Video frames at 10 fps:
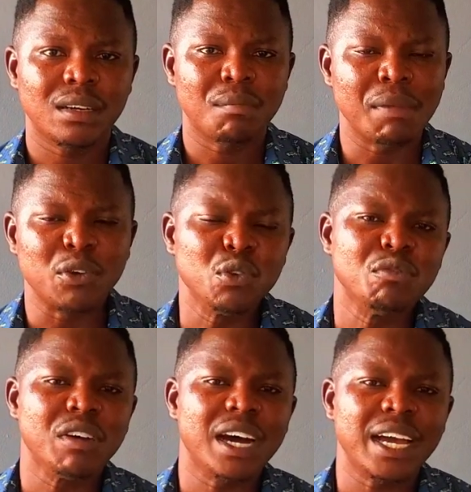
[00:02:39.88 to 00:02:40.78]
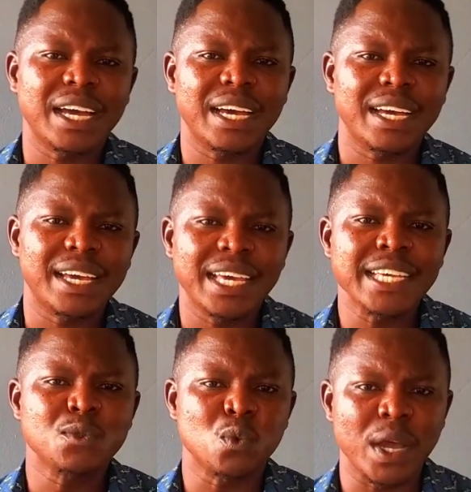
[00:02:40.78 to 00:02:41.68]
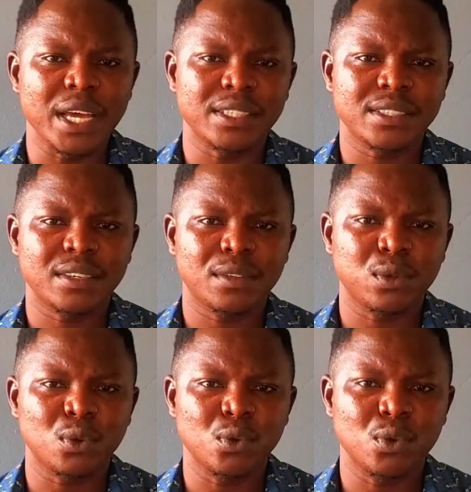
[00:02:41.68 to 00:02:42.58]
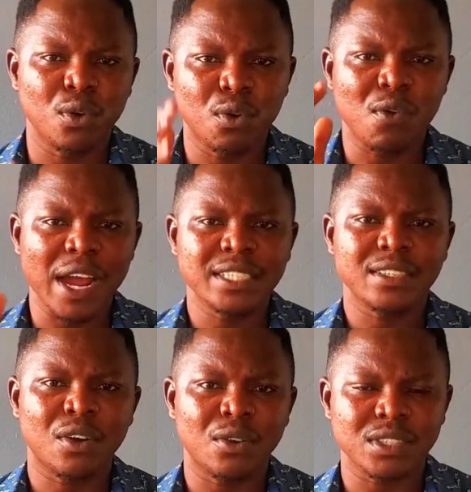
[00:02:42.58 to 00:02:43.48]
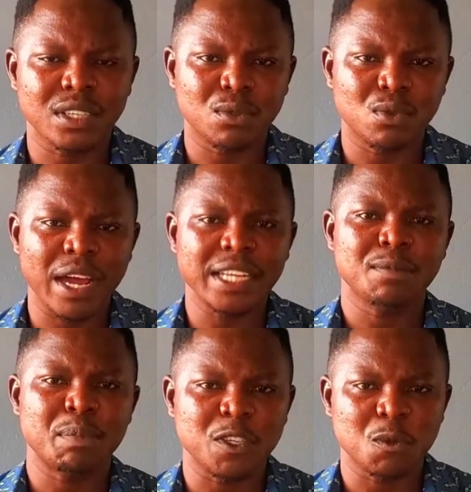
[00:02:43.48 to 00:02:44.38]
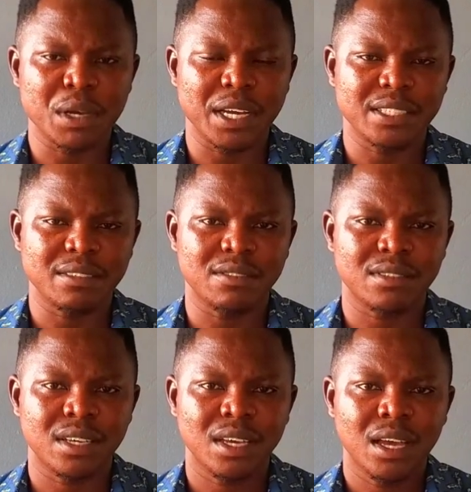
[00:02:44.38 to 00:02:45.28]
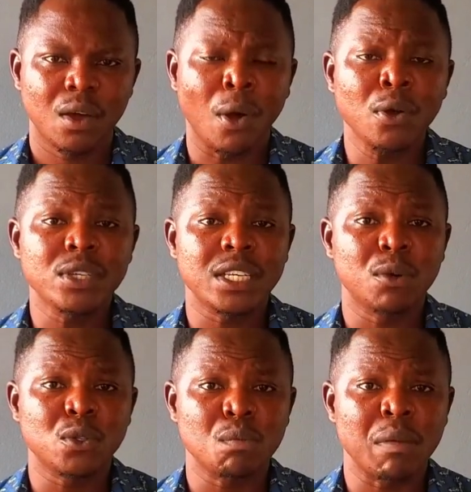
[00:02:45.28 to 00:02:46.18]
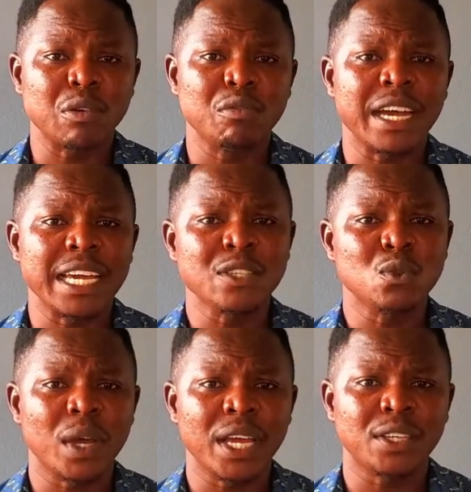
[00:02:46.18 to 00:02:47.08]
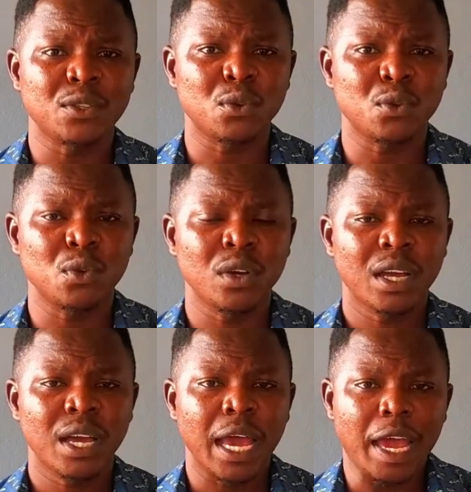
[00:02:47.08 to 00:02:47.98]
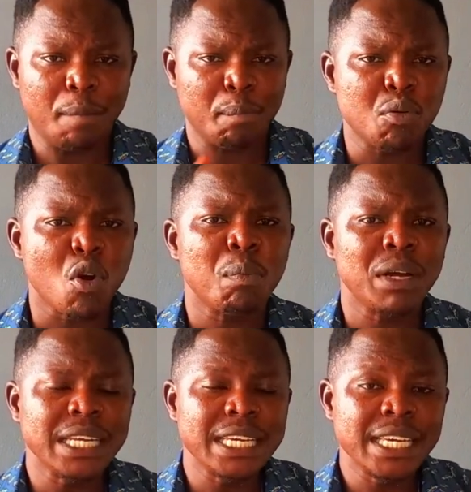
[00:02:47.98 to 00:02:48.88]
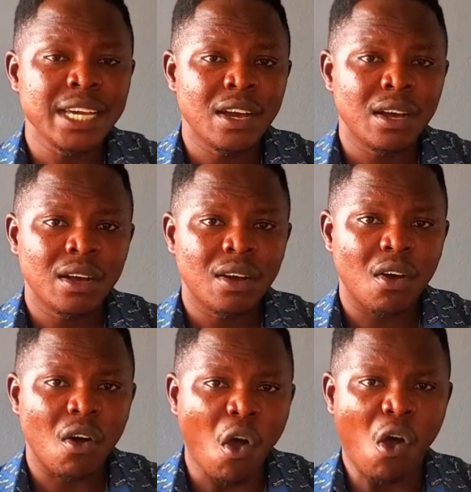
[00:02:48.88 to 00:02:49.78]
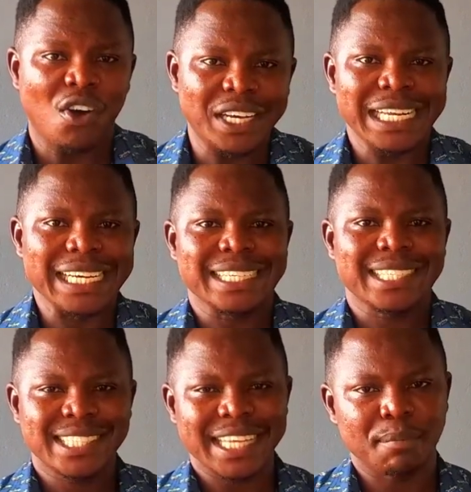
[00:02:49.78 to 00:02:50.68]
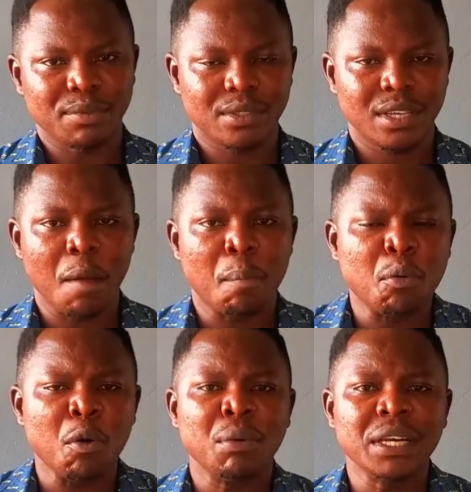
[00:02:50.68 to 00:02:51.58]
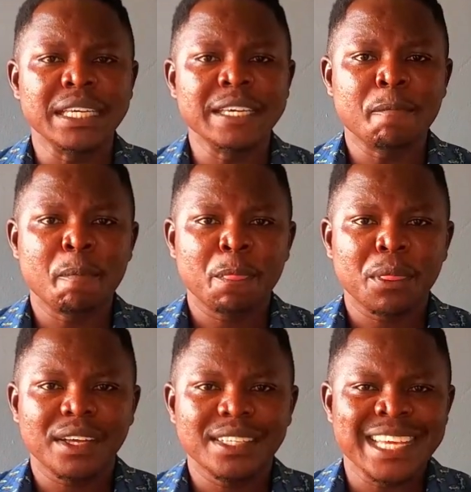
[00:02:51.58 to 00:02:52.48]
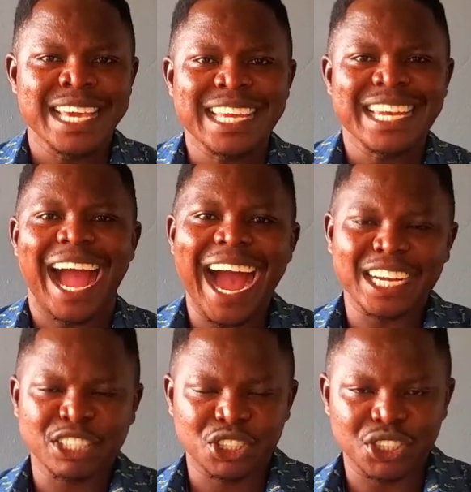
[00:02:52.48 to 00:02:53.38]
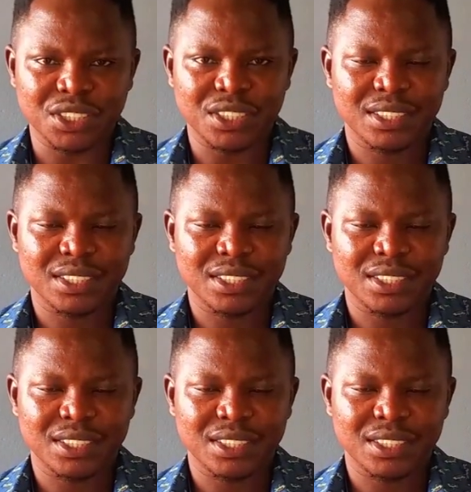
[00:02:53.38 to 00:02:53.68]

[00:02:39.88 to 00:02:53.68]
maneuver his ways through right concepts, right perspectives. One who is able to maneuver his ways through a properly ordered steps, a properly taken action.